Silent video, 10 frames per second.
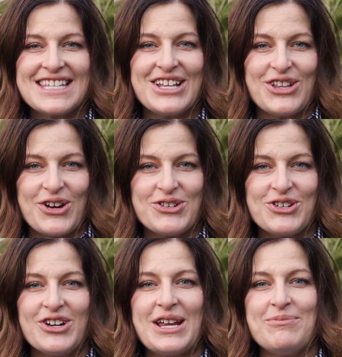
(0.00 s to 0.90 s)
get
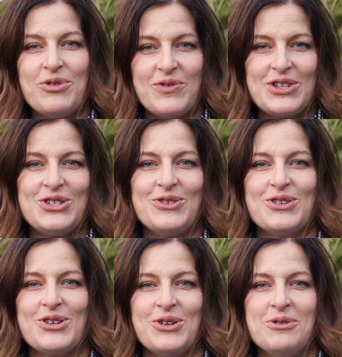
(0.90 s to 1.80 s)
larger and move into the
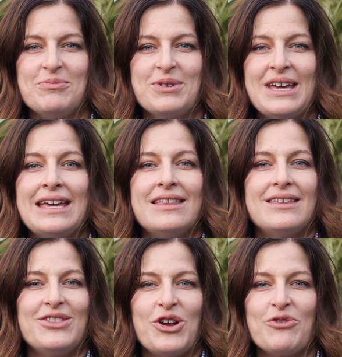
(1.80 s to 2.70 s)
coop,
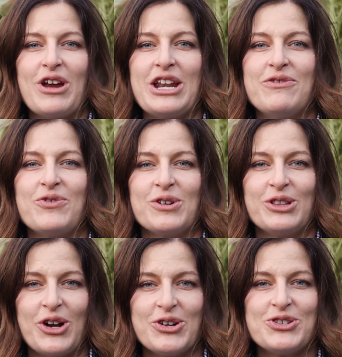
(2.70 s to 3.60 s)
then they're ready for
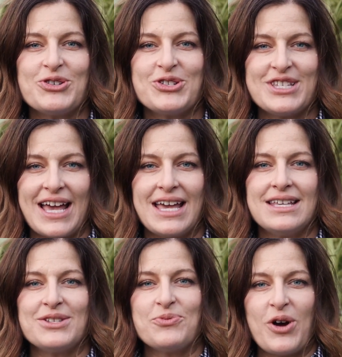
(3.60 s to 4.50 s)
larger
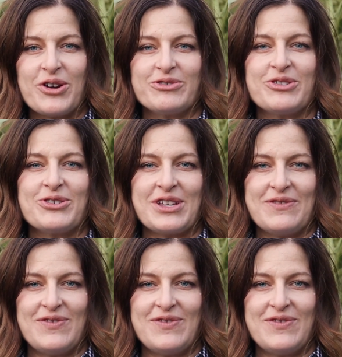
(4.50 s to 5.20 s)
sized waterers and